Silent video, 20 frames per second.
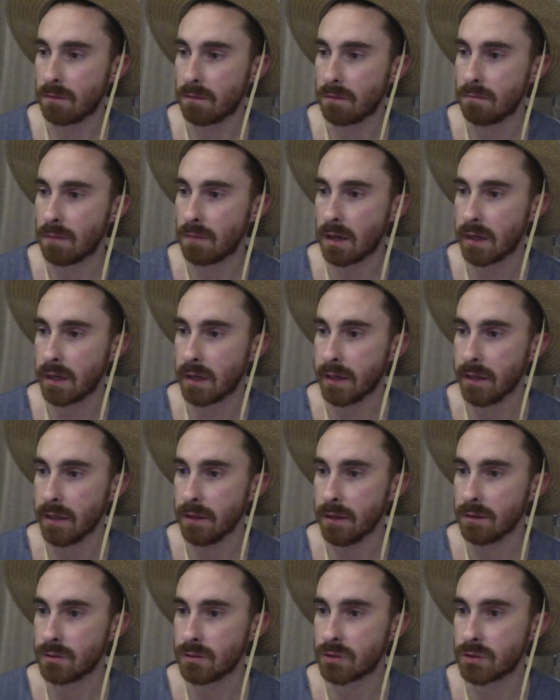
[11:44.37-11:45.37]

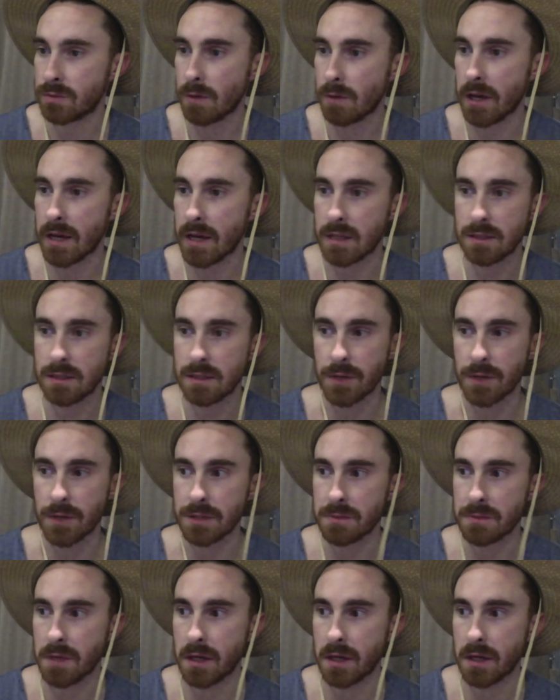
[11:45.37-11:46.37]

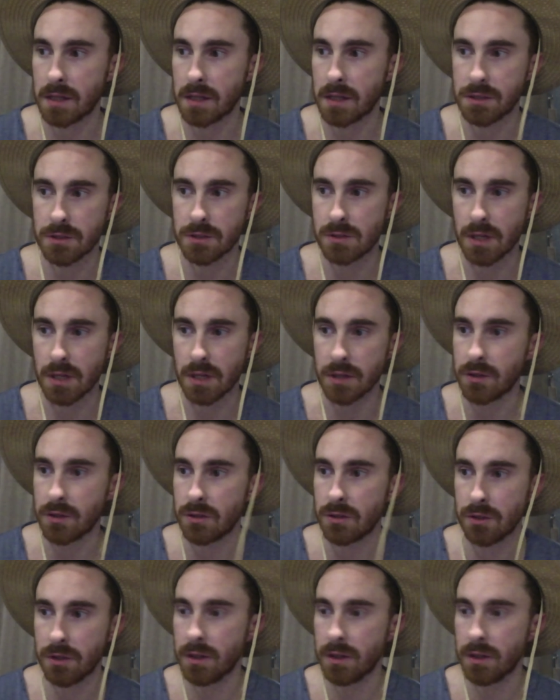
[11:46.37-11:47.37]
headspace, man. I just, like,
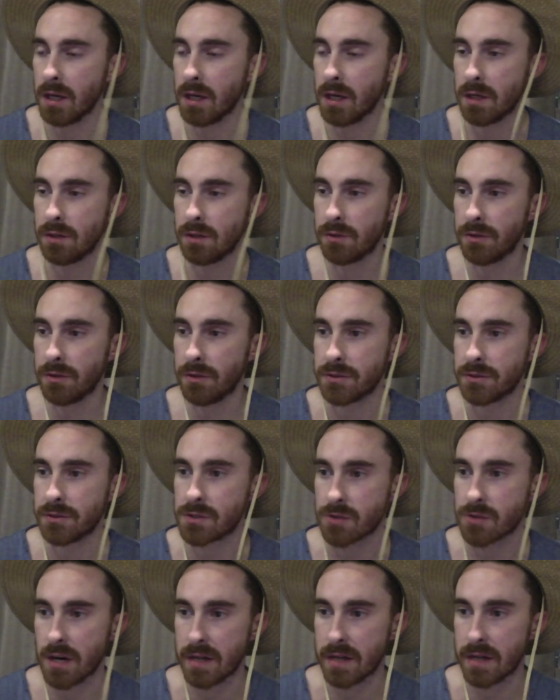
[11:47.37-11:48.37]
couldn't handle the
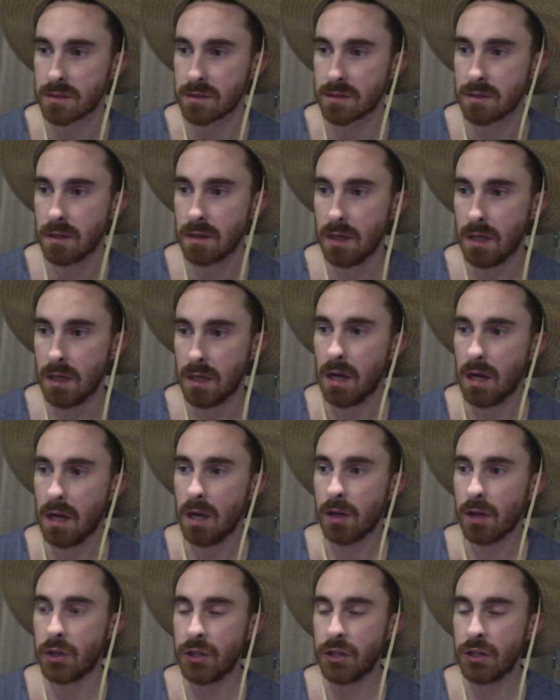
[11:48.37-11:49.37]
stress.
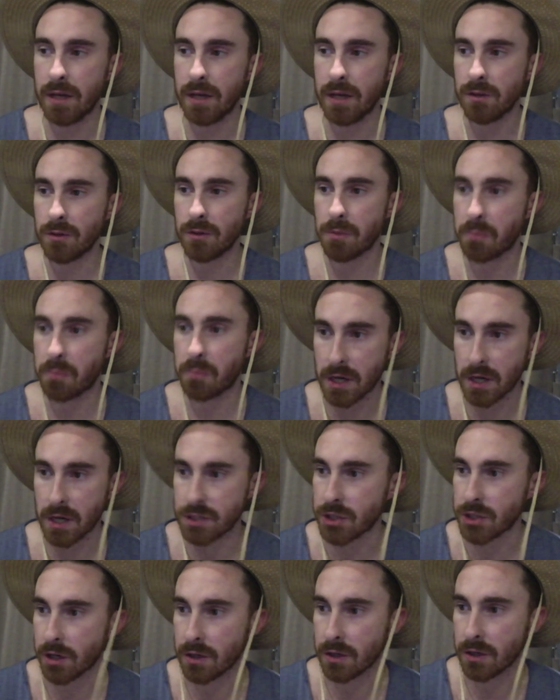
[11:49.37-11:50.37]
Couldn't handle the
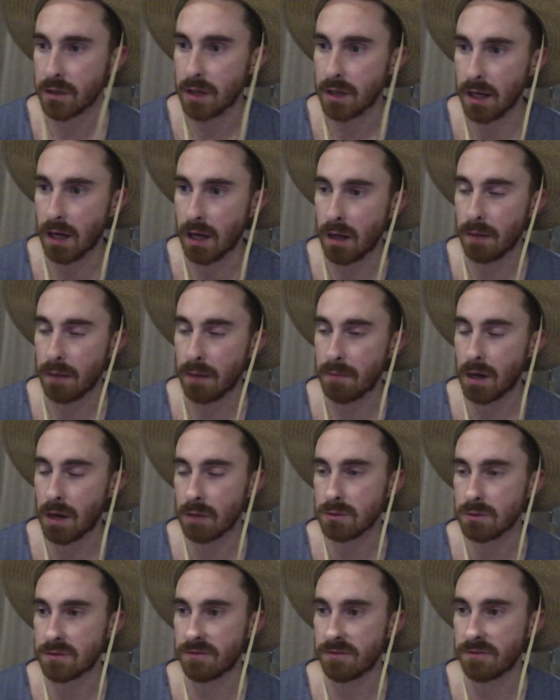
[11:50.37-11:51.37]
pressure. I
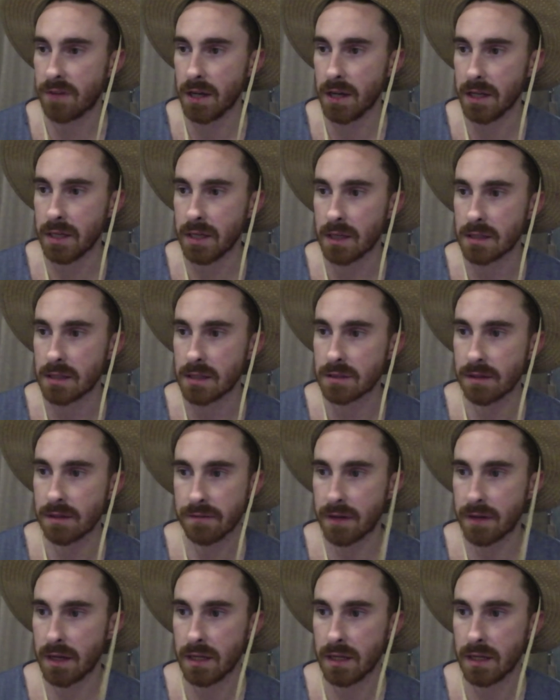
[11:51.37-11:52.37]
was fighting as if
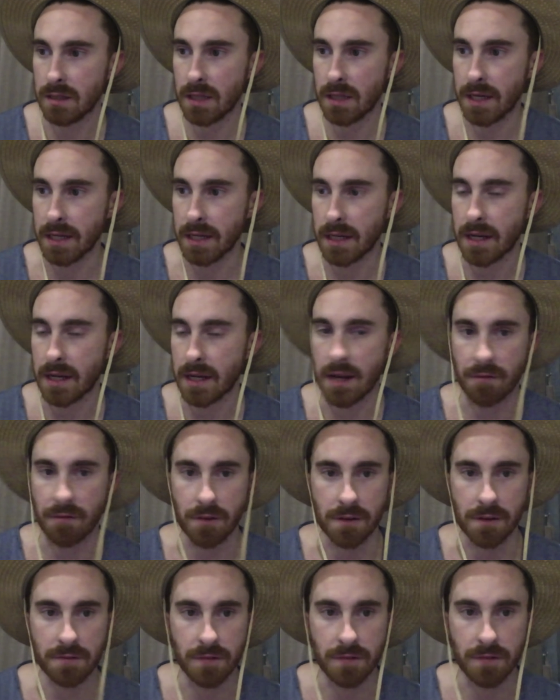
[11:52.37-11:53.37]
I had, like,
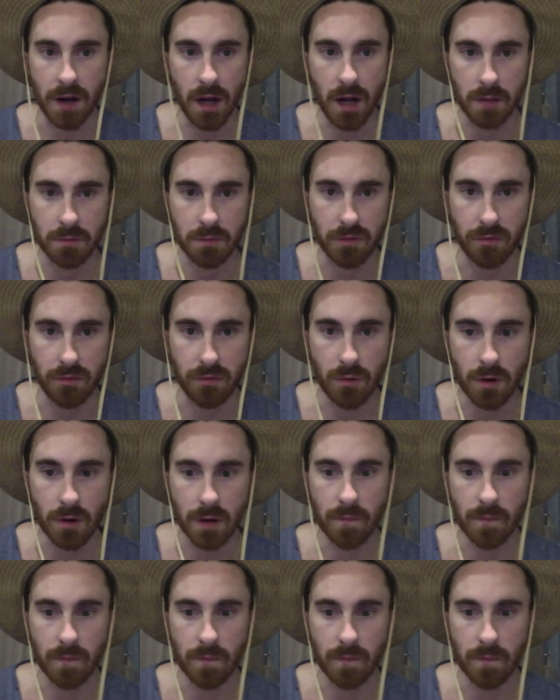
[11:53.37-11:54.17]
never fought before.